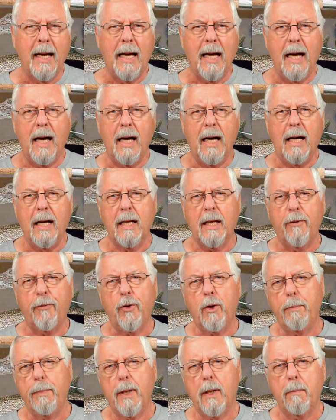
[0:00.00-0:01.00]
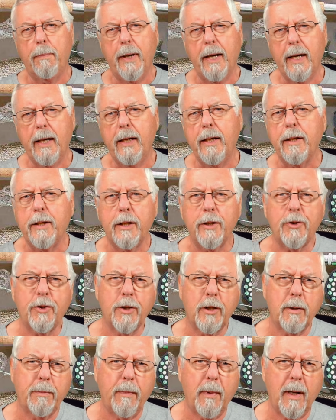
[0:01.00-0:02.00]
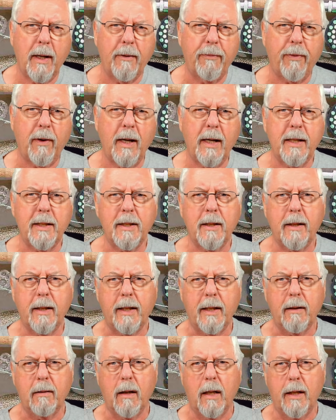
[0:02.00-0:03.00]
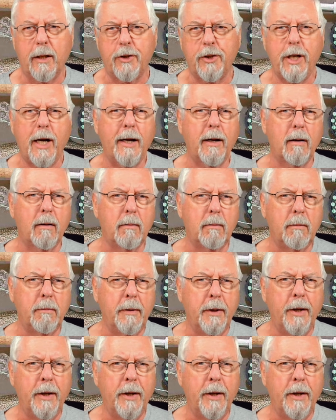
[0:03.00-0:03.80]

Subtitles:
And if you've been paying any attention to my fly tying channel,